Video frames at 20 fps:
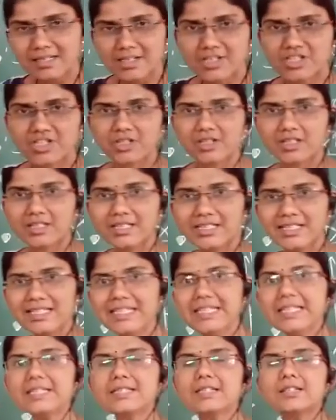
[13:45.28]
structure
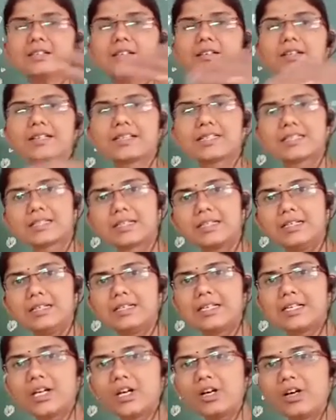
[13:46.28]
is a
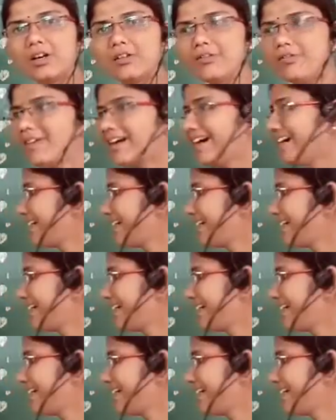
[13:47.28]
result of